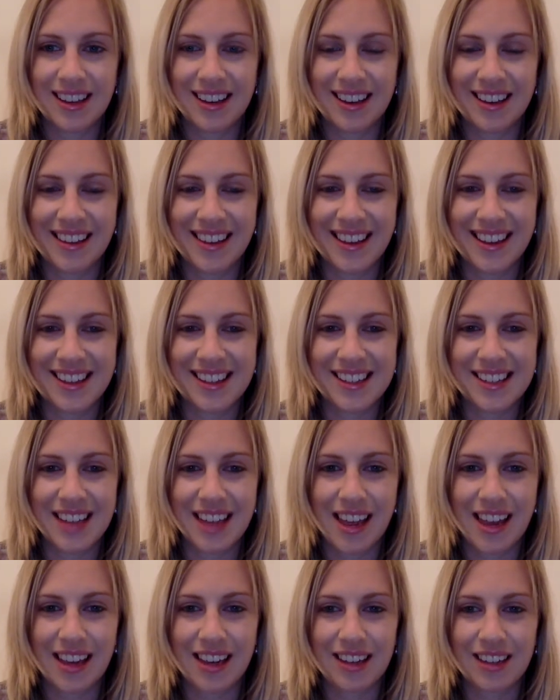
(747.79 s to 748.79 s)
that
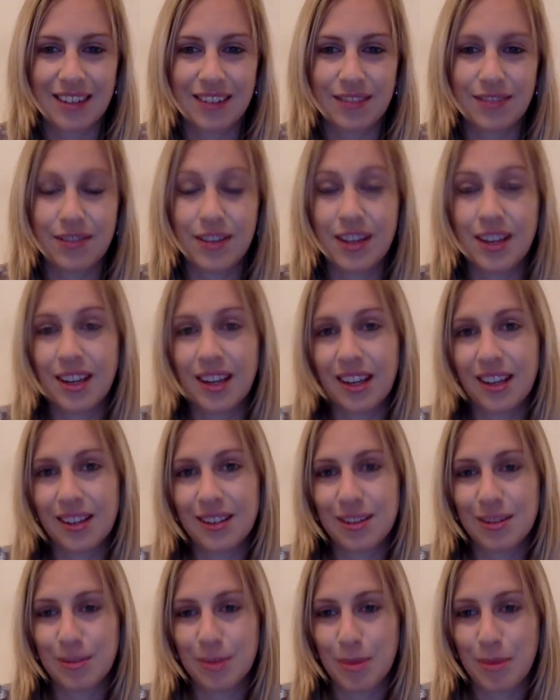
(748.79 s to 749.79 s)
contain feeding
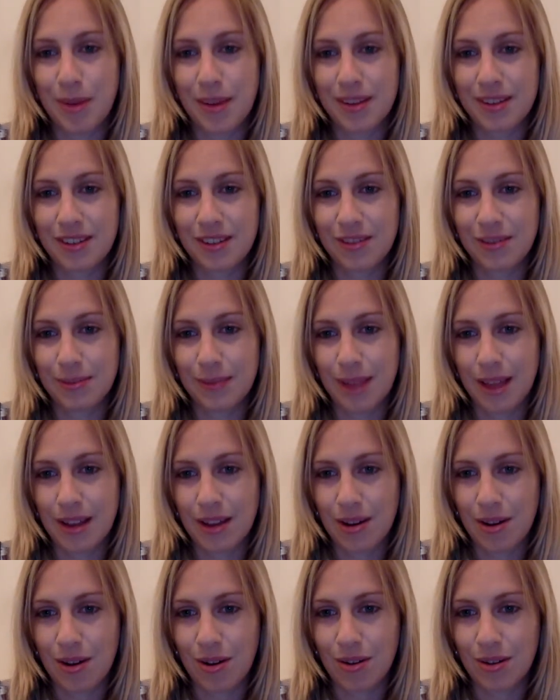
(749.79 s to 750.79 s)
supermassive black
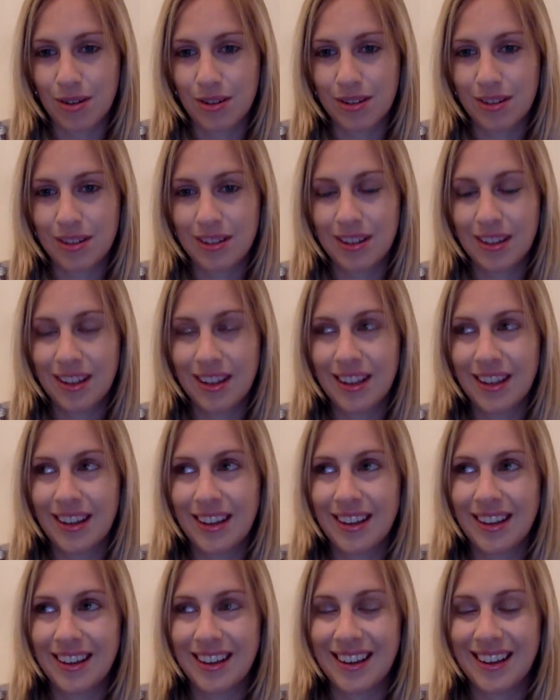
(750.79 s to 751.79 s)
holes.
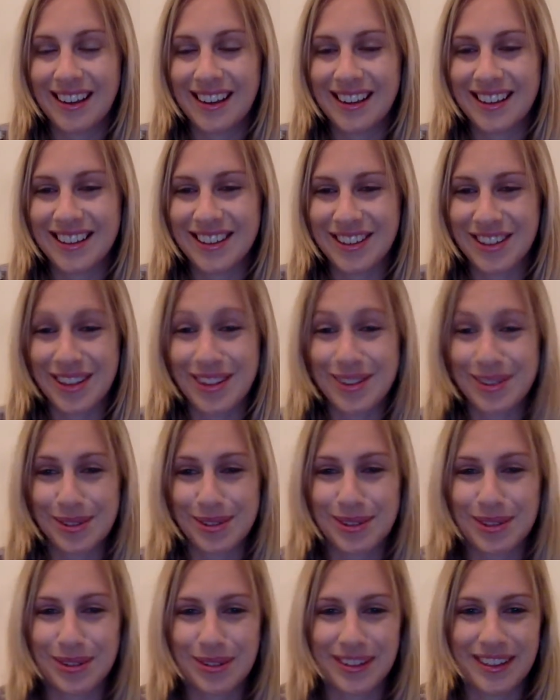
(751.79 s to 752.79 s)
So that's
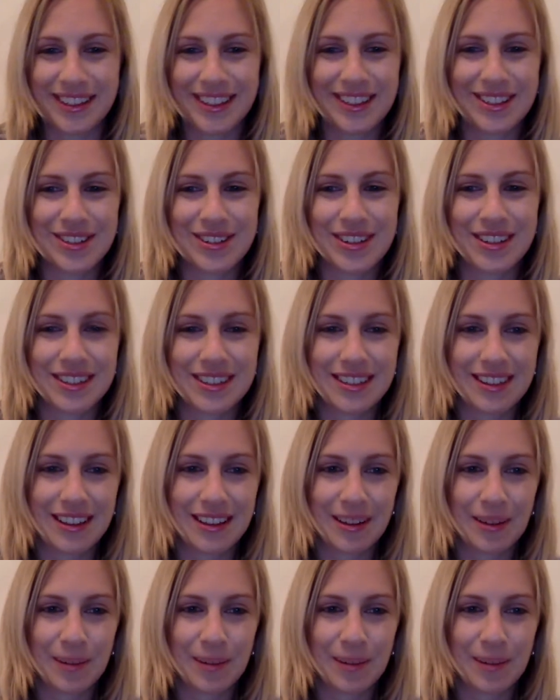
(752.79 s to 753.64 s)
also really interesting.